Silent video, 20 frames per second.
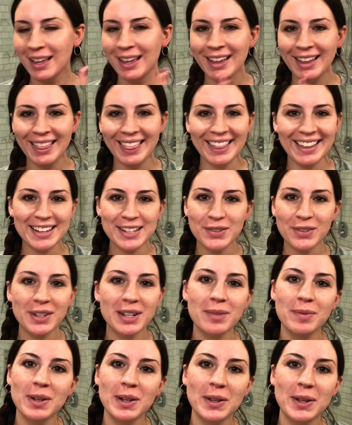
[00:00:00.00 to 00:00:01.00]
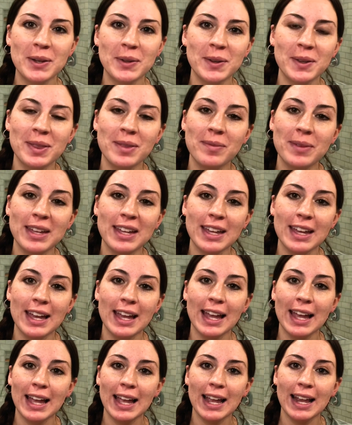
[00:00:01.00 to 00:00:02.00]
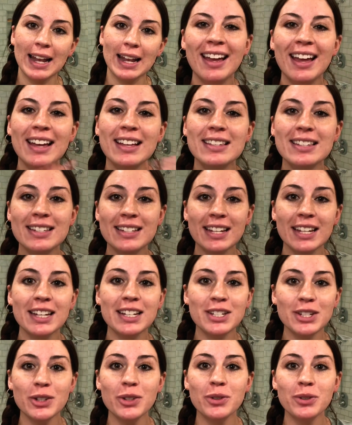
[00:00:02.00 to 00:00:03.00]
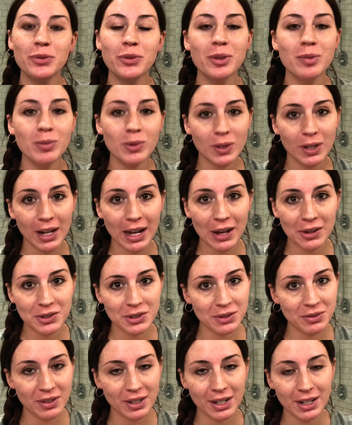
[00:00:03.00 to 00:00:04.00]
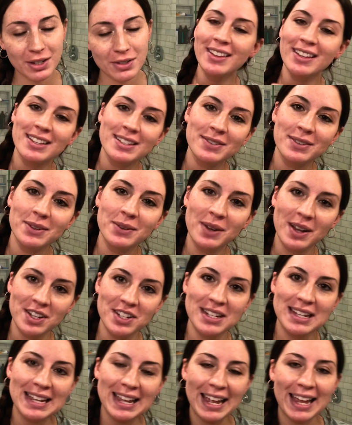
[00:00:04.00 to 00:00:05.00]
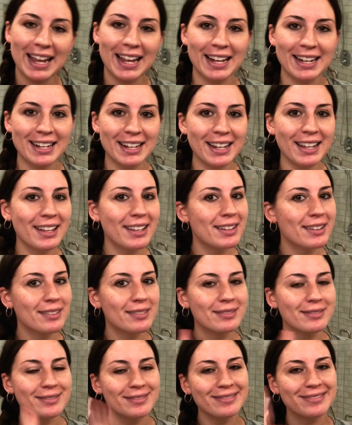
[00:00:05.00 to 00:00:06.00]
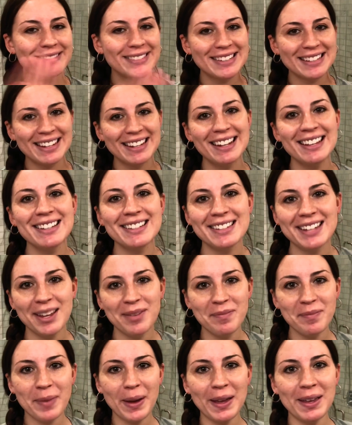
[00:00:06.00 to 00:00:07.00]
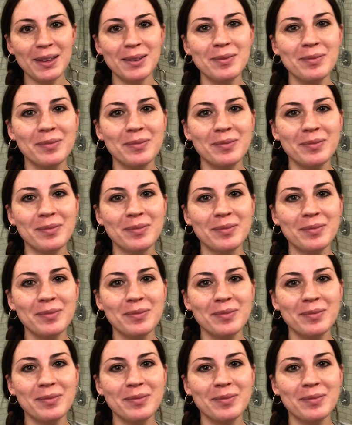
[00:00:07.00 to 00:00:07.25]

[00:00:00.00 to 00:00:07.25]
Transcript: Thanks for coming along with me, and stay tuned for more how-to videos. Thanks for watching, and see you next time. Bye.